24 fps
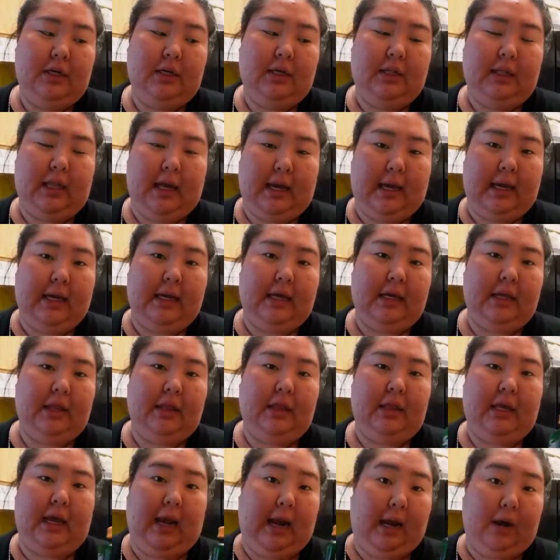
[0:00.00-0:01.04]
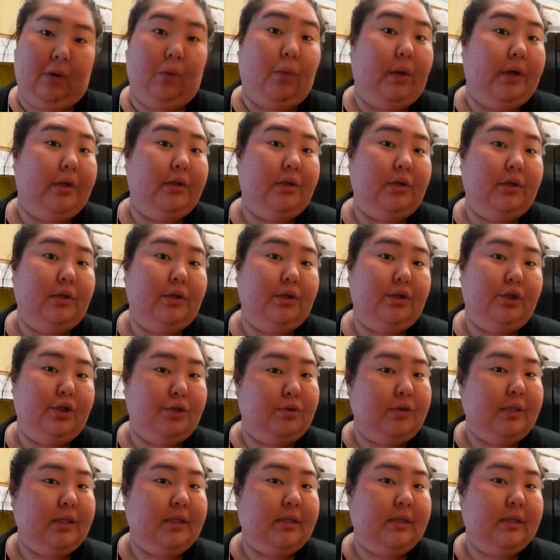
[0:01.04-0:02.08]
like the Air One
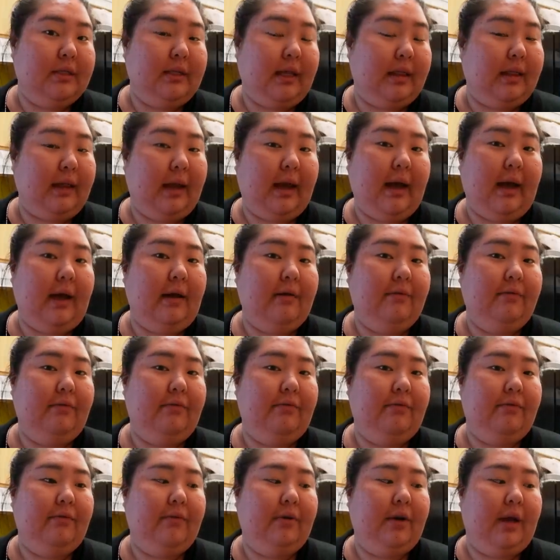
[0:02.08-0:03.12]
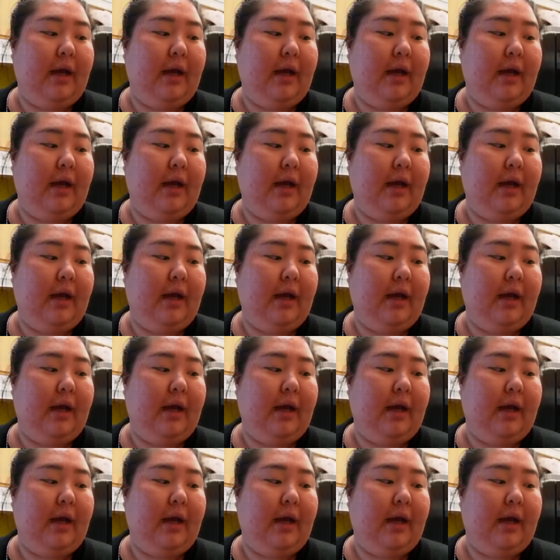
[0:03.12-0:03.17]
juices that they have.